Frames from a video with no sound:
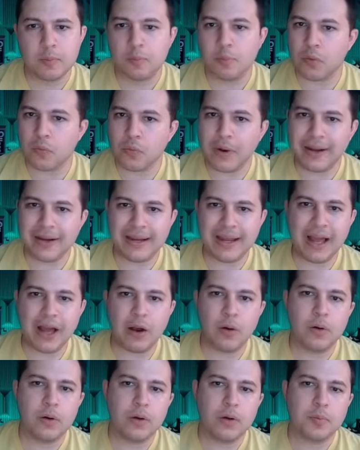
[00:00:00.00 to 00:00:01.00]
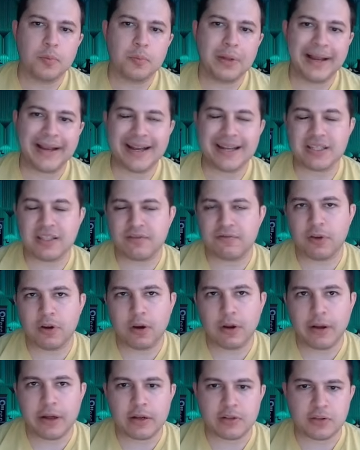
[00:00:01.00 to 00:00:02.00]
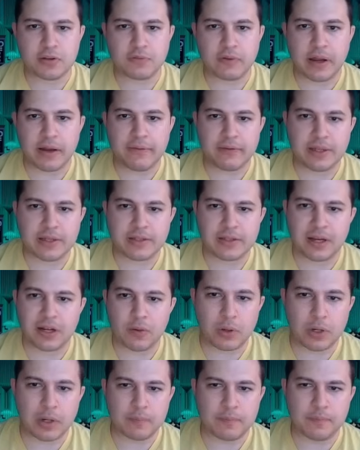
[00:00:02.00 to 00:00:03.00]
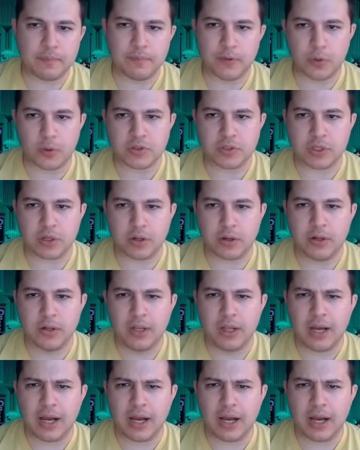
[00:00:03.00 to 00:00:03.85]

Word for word: But right now, black has to figure out how to survive, and that's kind I'm focusing on.